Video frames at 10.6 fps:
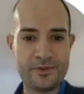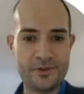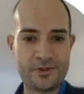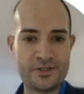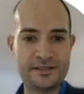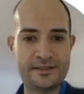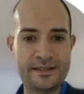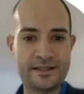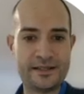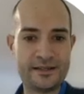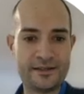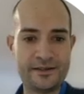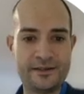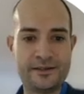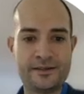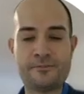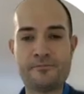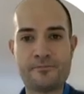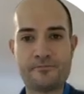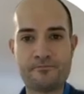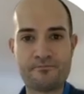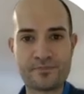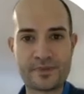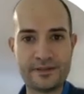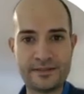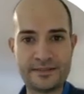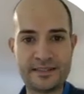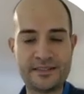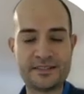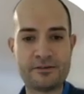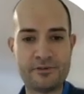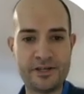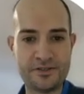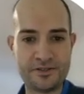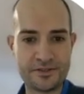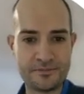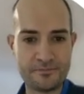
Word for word: using the uh, static equations.